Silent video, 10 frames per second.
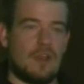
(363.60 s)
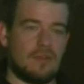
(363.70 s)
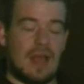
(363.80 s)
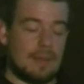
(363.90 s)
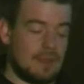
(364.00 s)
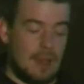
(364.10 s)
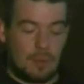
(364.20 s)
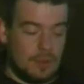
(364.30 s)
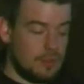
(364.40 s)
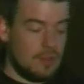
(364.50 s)
If you have a
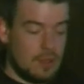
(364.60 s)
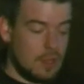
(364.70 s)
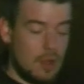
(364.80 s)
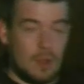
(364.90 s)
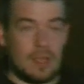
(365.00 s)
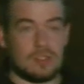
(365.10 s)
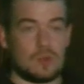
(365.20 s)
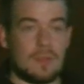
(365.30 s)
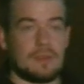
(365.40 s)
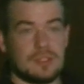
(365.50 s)
laptop with you, you can go in,
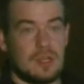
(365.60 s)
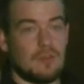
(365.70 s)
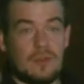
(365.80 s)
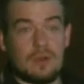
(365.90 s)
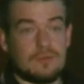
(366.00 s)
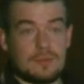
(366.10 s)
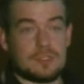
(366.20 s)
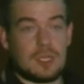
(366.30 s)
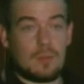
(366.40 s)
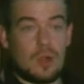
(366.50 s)
swipe their cell phone
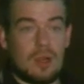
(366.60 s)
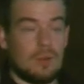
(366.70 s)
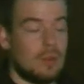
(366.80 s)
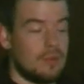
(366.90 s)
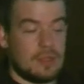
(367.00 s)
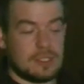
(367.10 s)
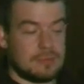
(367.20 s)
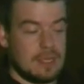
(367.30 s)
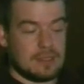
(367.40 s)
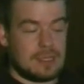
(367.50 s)
from somewhere, whether
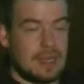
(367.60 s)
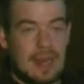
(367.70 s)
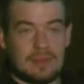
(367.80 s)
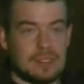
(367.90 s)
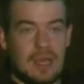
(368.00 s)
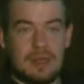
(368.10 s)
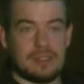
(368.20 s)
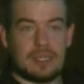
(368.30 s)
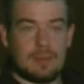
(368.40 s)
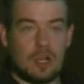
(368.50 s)
it's inside, outside,
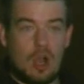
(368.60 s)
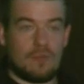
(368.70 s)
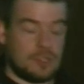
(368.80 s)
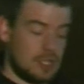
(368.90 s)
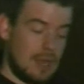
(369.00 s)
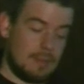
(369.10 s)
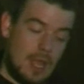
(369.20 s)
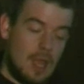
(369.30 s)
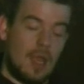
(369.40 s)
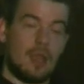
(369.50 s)
you see them at a coffee shop.
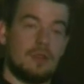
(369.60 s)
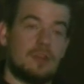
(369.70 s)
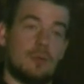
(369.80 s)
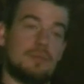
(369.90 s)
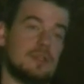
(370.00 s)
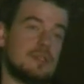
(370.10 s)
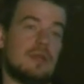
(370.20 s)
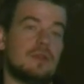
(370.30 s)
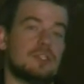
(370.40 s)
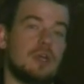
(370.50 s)
Dump this
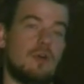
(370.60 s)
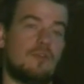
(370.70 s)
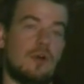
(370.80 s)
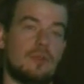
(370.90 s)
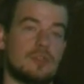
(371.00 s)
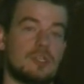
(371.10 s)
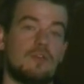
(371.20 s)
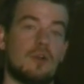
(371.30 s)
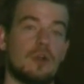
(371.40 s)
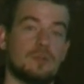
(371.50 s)
on their cell phone, their cell
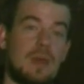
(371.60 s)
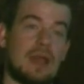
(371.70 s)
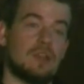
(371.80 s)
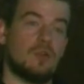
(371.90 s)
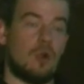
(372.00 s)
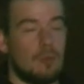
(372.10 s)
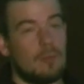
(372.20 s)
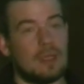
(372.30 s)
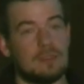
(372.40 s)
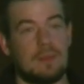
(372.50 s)
phone goes back to normal,
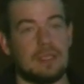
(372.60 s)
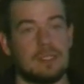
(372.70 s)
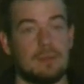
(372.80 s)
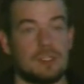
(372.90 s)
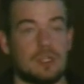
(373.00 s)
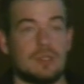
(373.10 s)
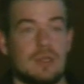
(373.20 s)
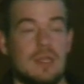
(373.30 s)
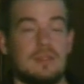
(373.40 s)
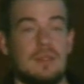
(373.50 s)
makes a base image
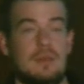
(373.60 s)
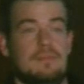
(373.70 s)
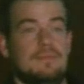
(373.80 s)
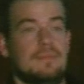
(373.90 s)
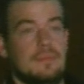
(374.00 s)
underneath it.